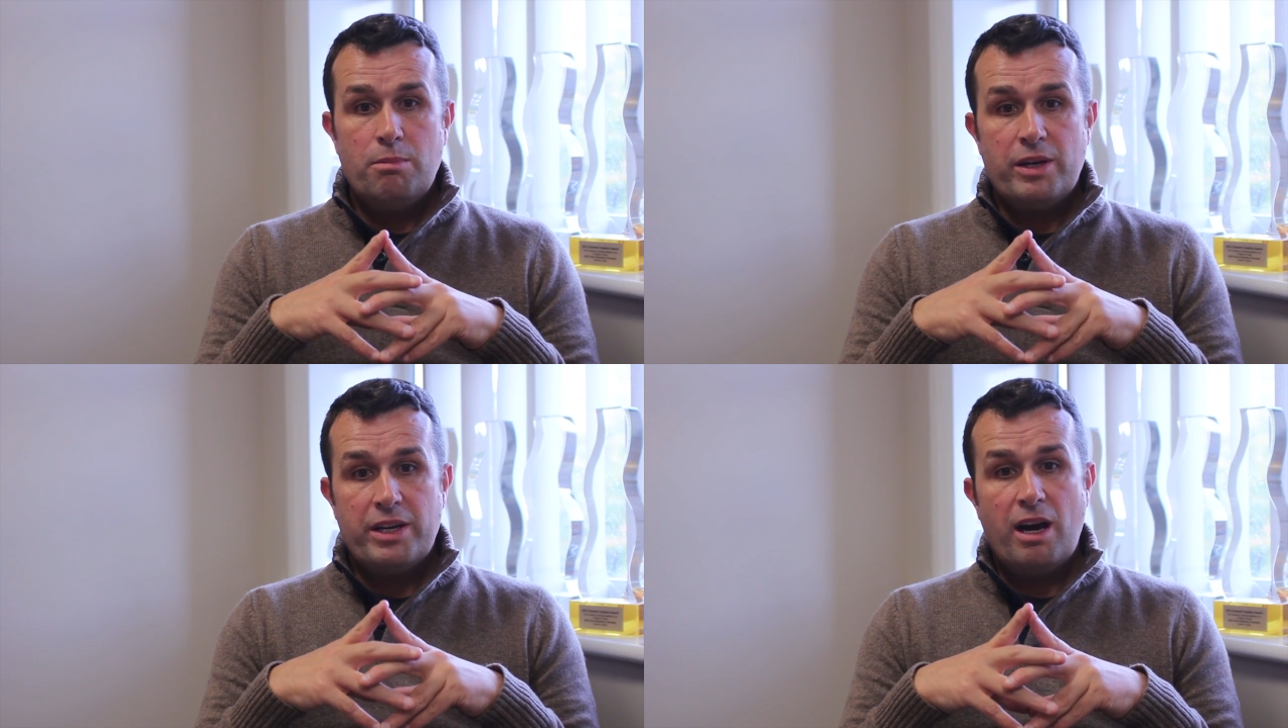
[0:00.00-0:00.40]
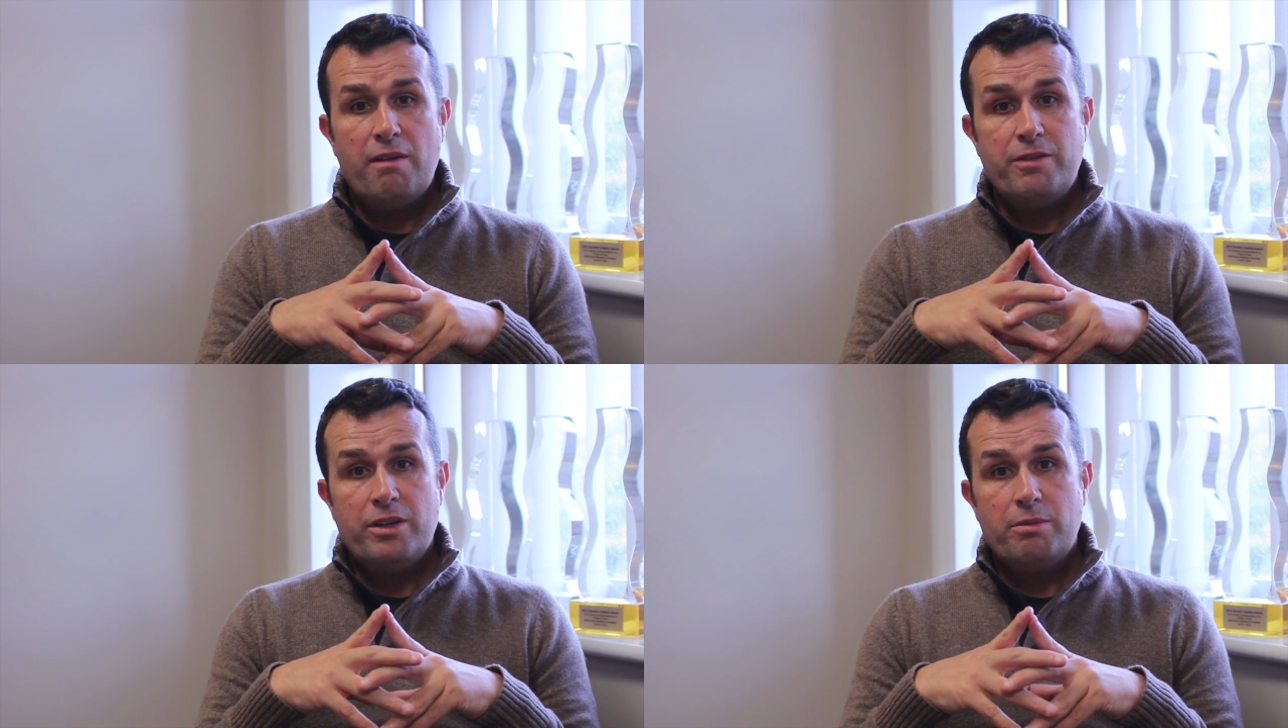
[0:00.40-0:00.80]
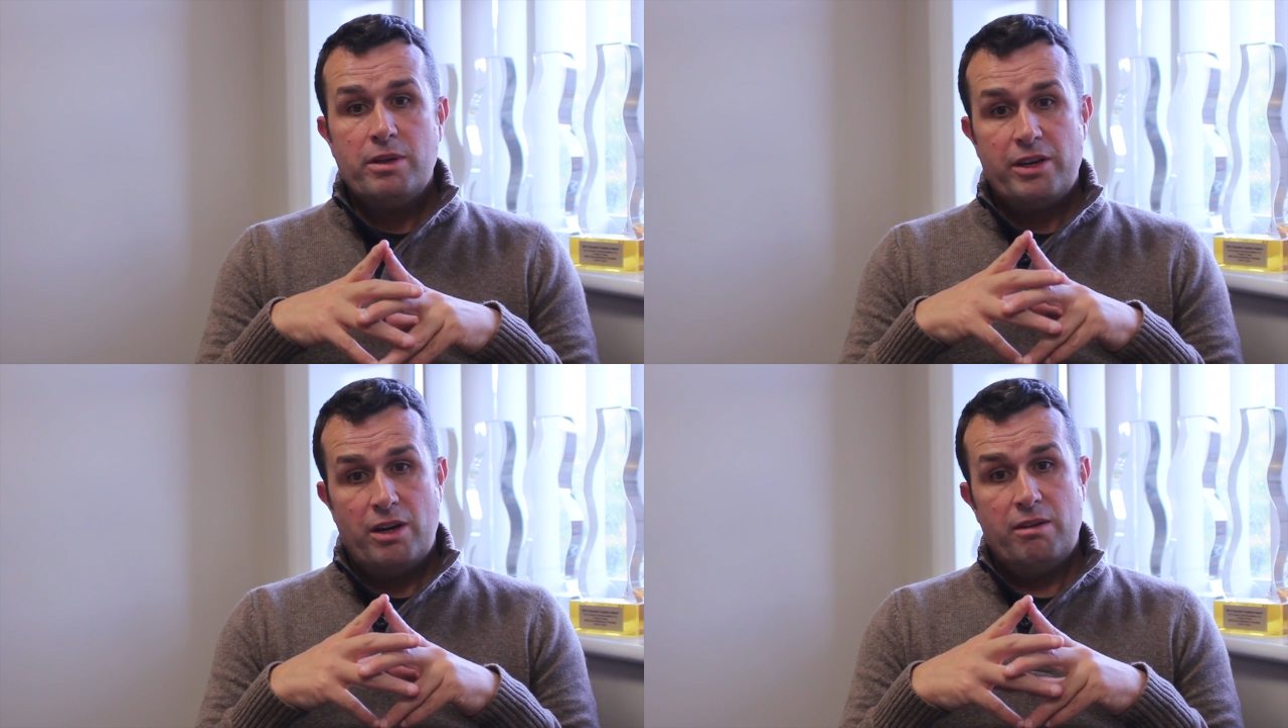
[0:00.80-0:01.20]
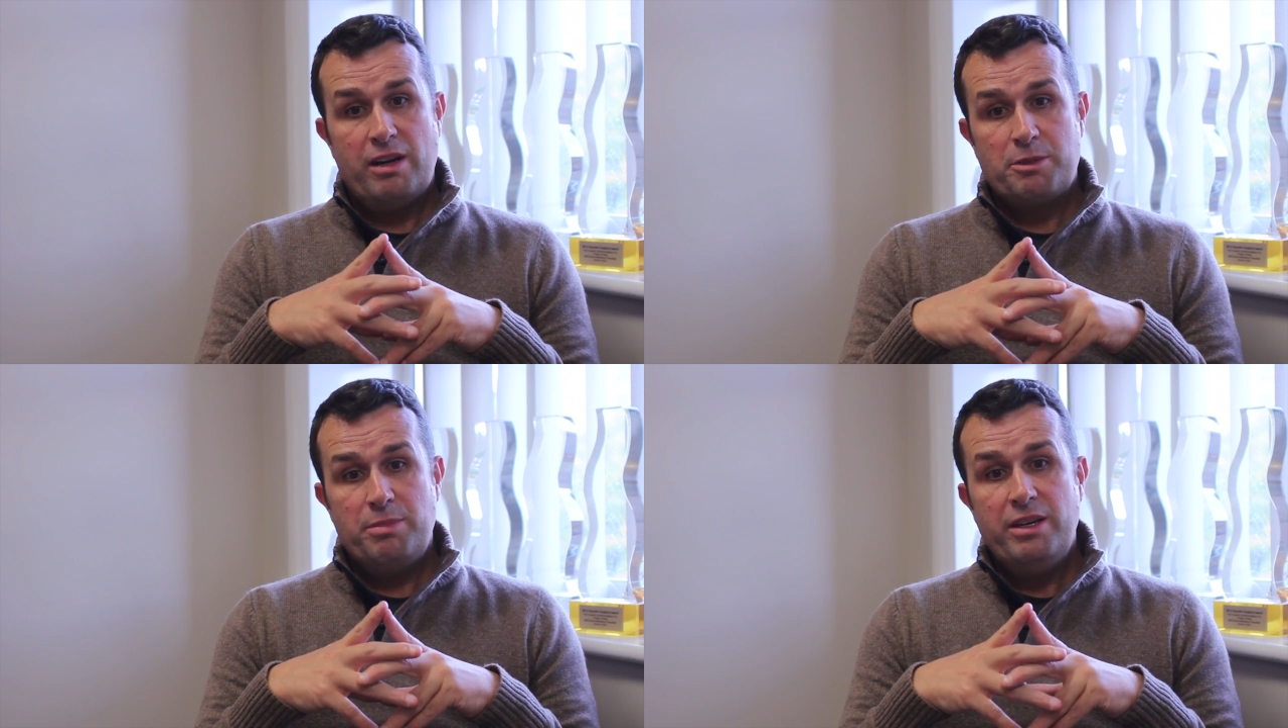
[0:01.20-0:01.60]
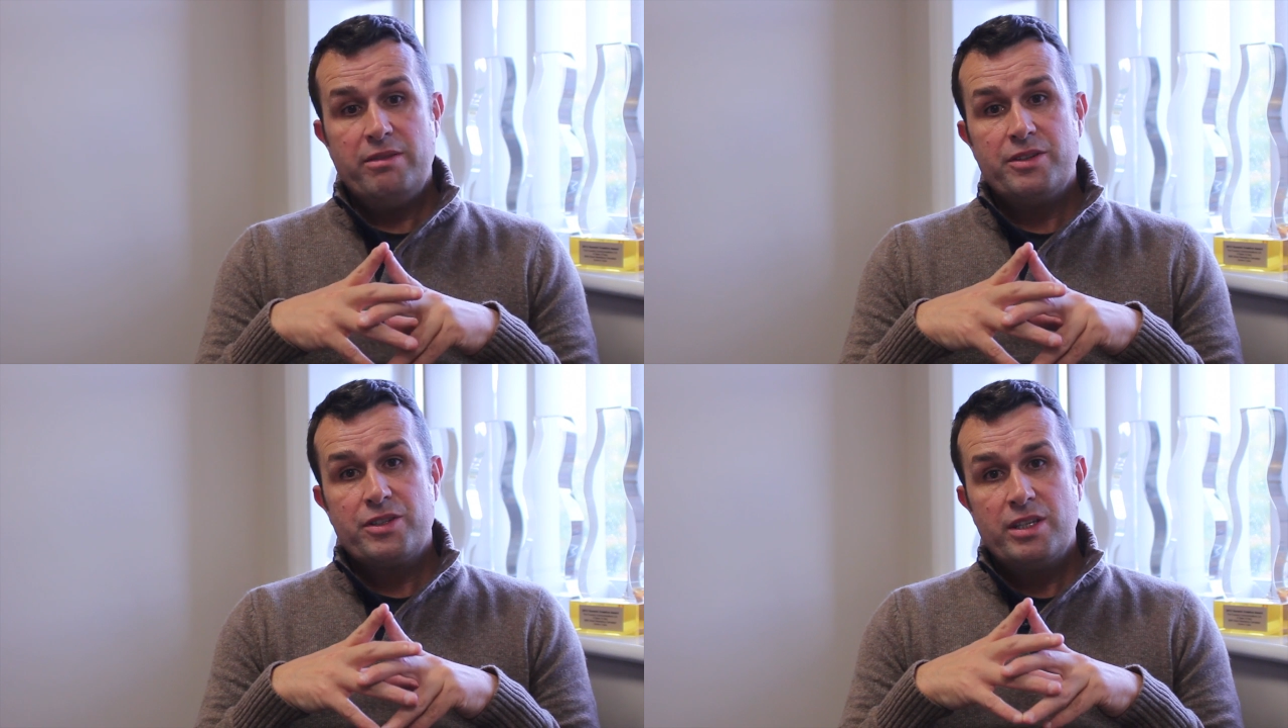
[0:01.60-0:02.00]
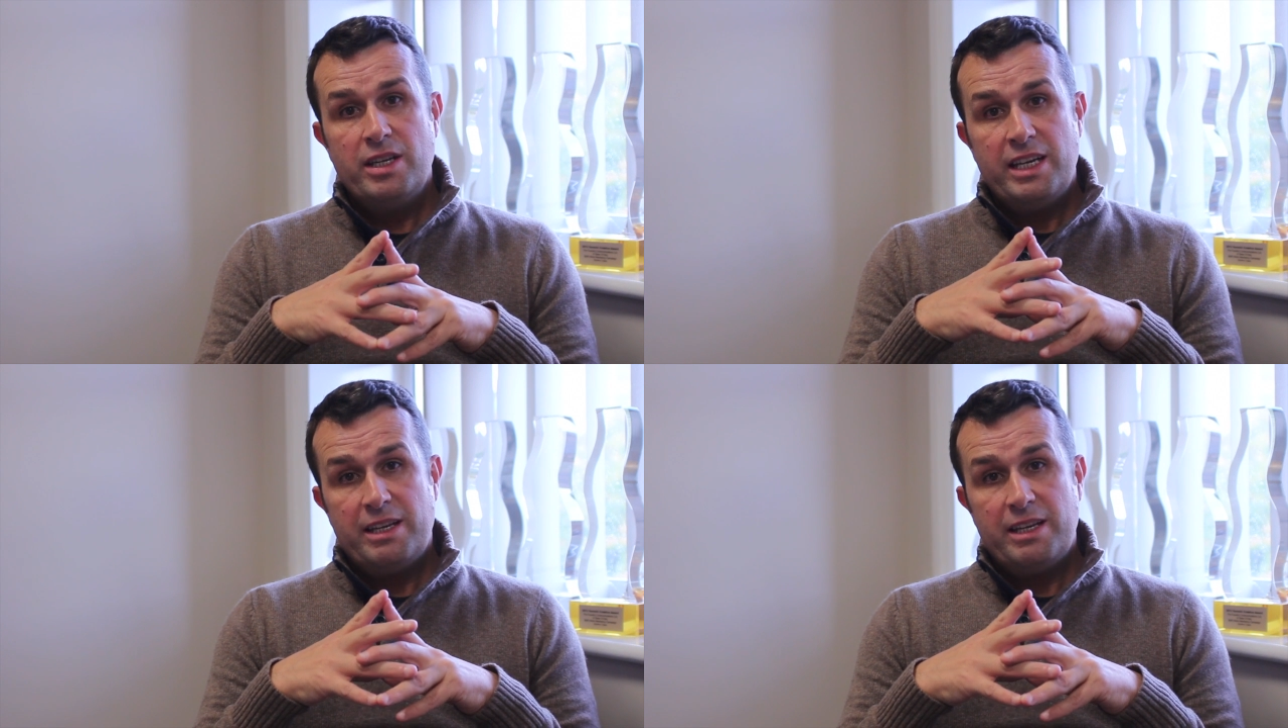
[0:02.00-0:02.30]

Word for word: but in our view and our experience